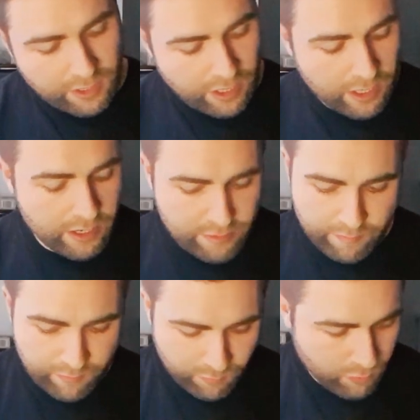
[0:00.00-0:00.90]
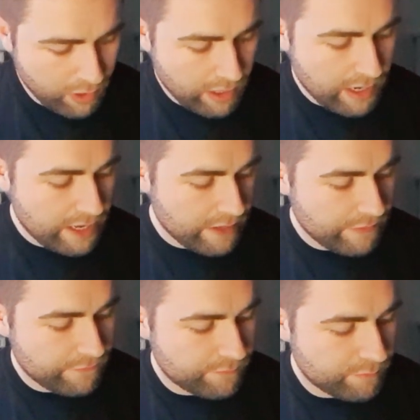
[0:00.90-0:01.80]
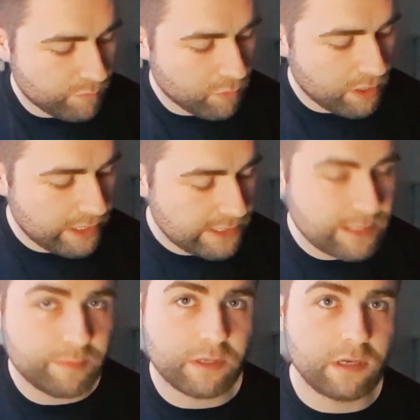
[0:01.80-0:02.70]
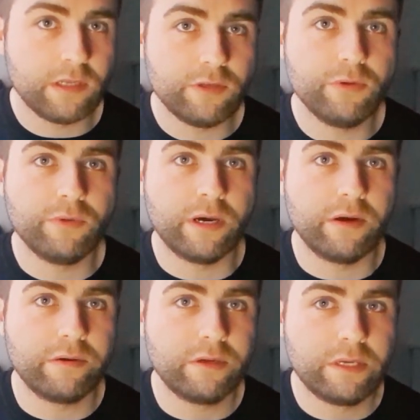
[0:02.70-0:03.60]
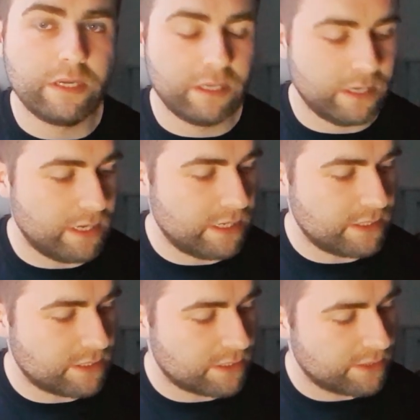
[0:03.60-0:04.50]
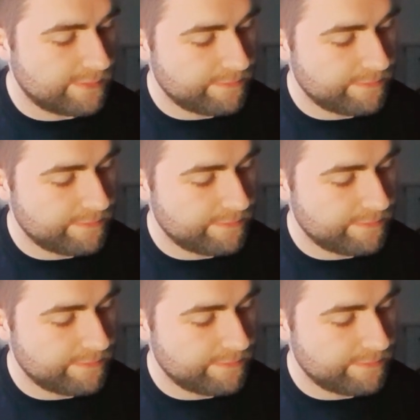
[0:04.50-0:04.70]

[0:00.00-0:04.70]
um, what I've what I typically do now is